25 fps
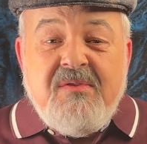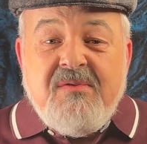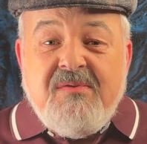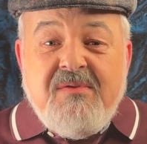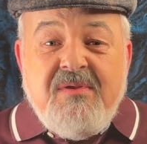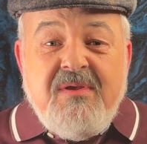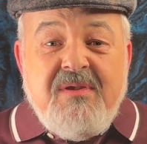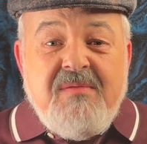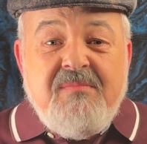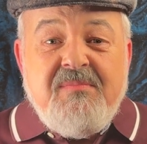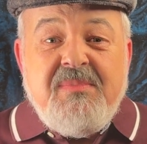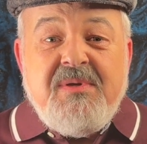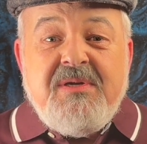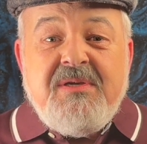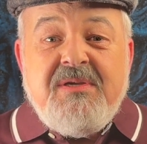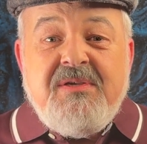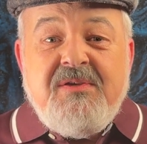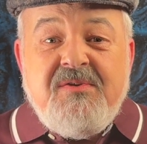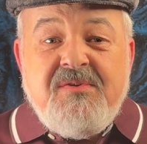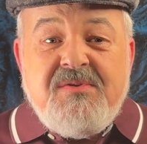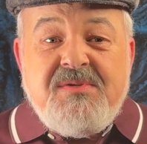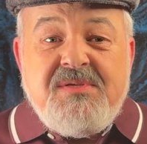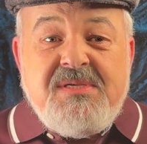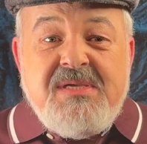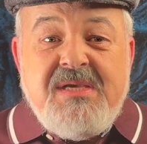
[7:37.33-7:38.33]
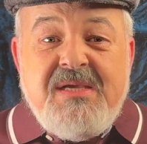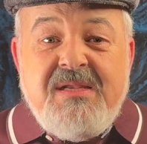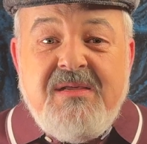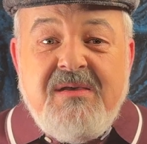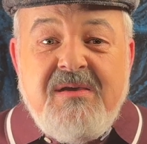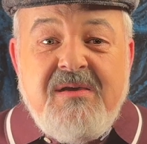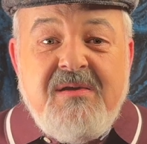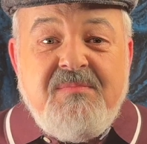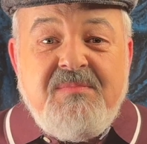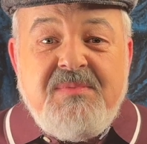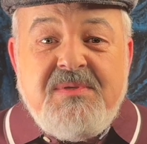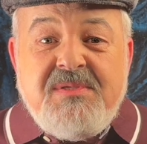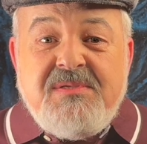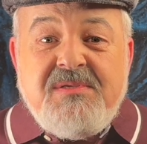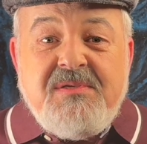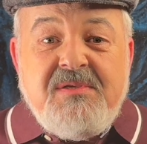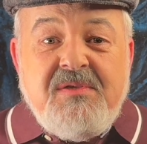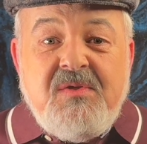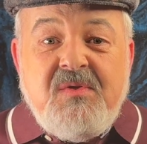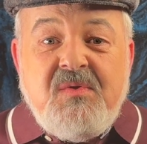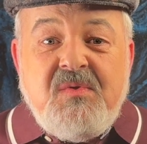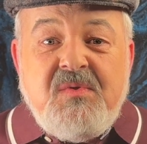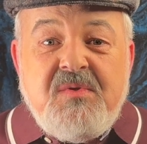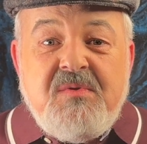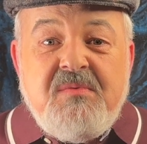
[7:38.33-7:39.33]
It's not a bug in your setup, it's a
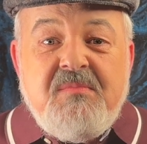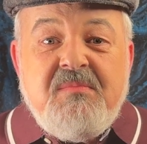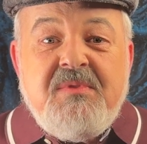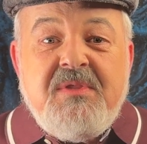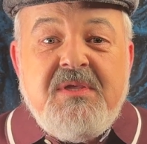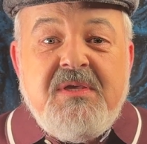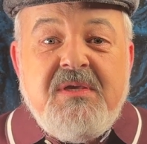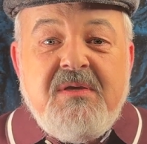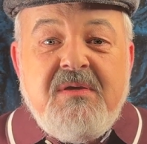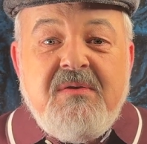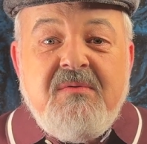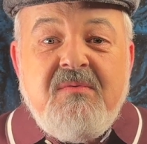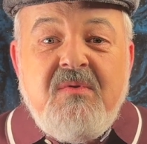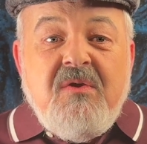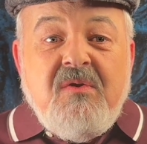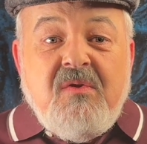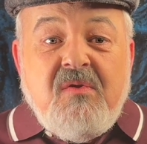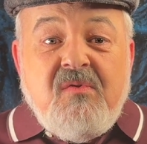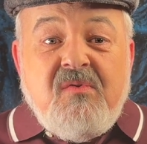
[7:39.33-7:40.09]
YouTube thing.